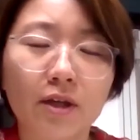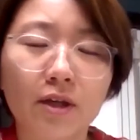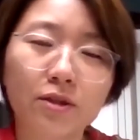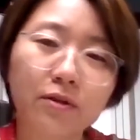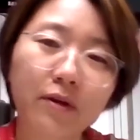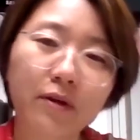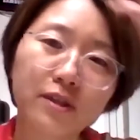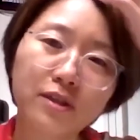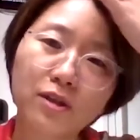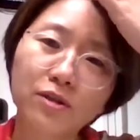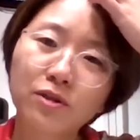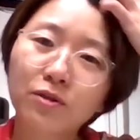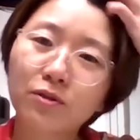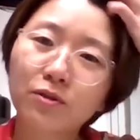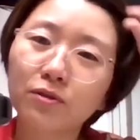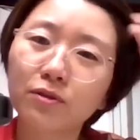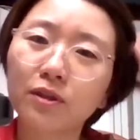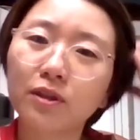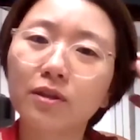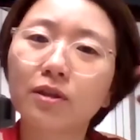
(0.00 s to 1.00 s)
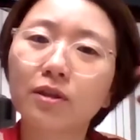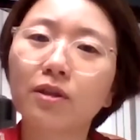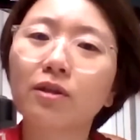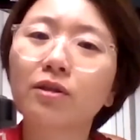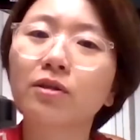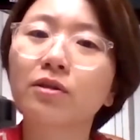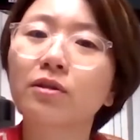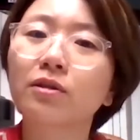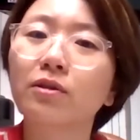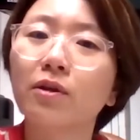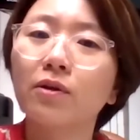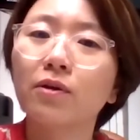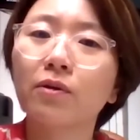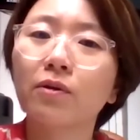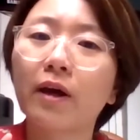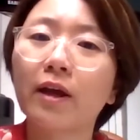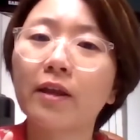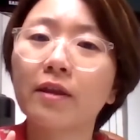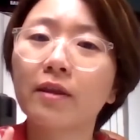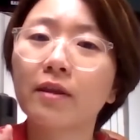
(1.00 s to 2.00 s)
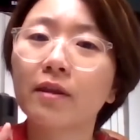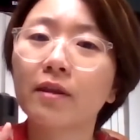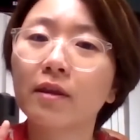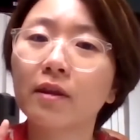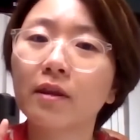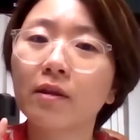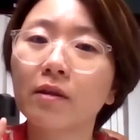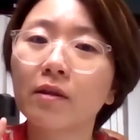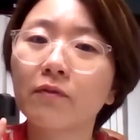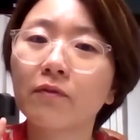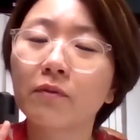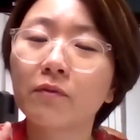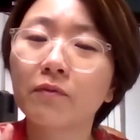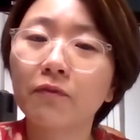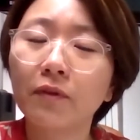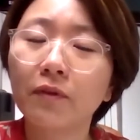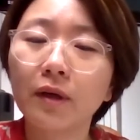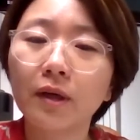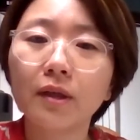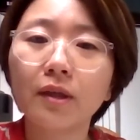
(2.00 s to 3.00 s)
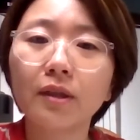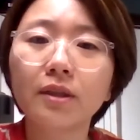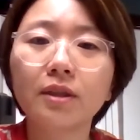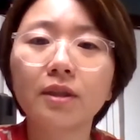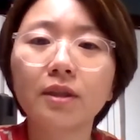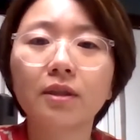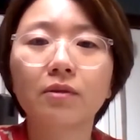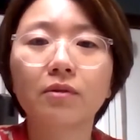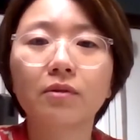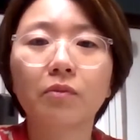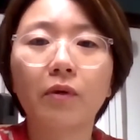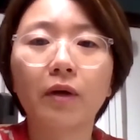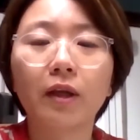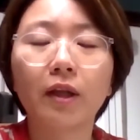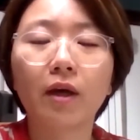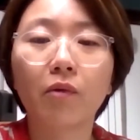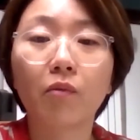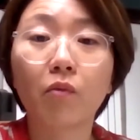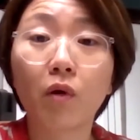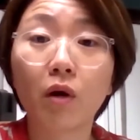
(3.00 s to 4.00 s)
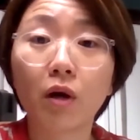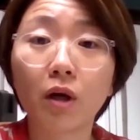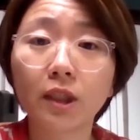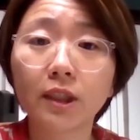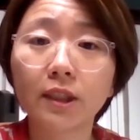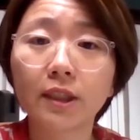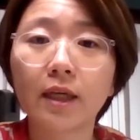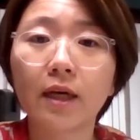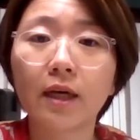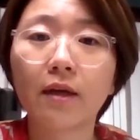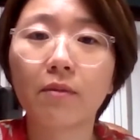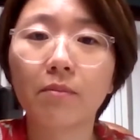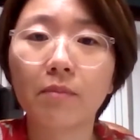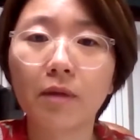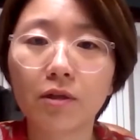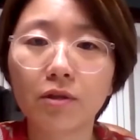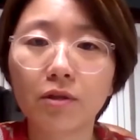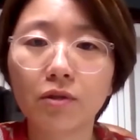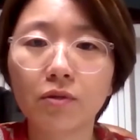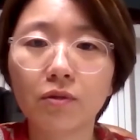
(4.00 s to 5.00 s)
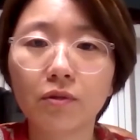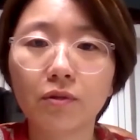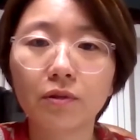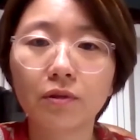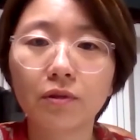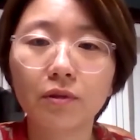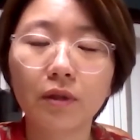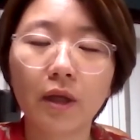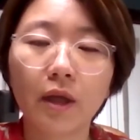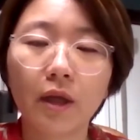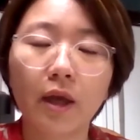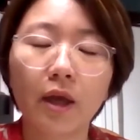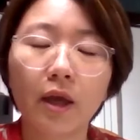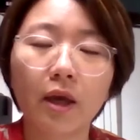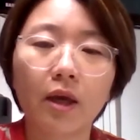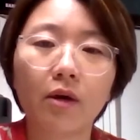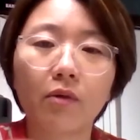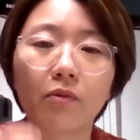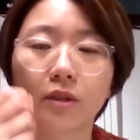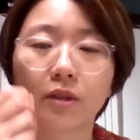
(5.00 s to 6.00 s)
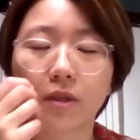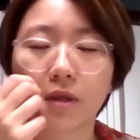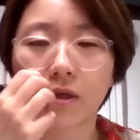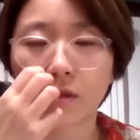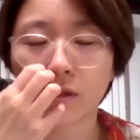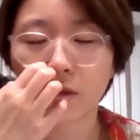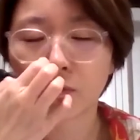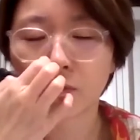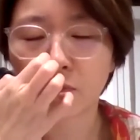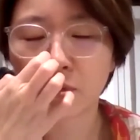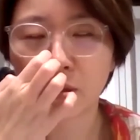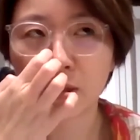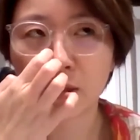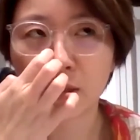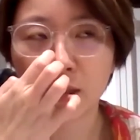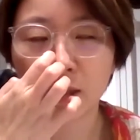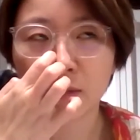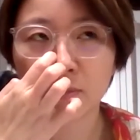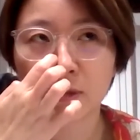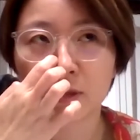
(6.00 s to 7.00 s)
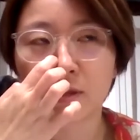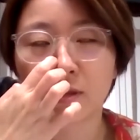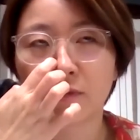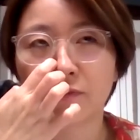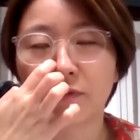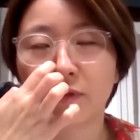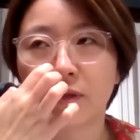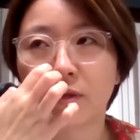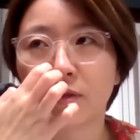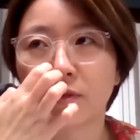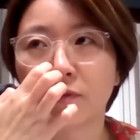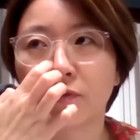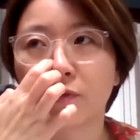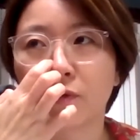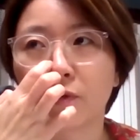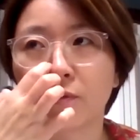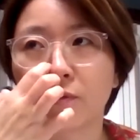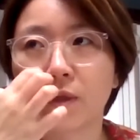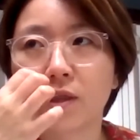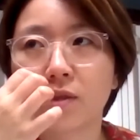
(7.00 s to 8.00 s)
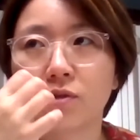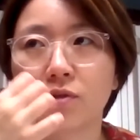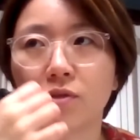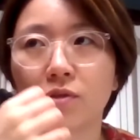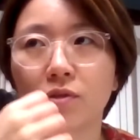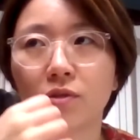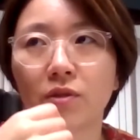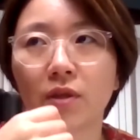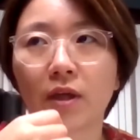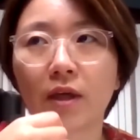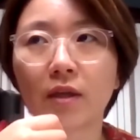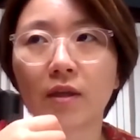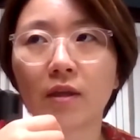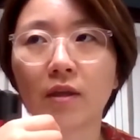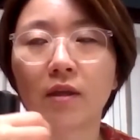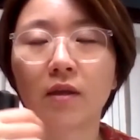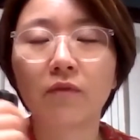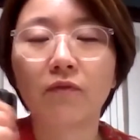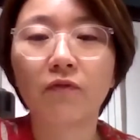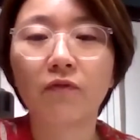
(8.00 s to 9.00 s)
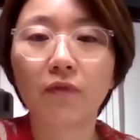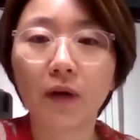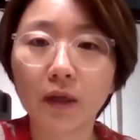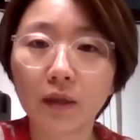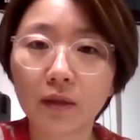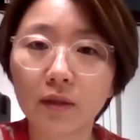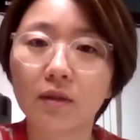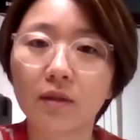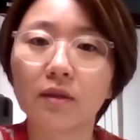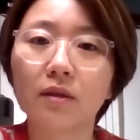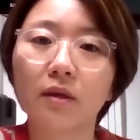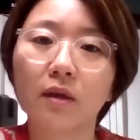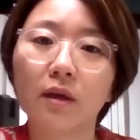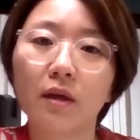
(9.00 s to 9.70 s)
So as a school teacher, so at first, when I worked at a middle school, it was a little bit difficult for me to get fund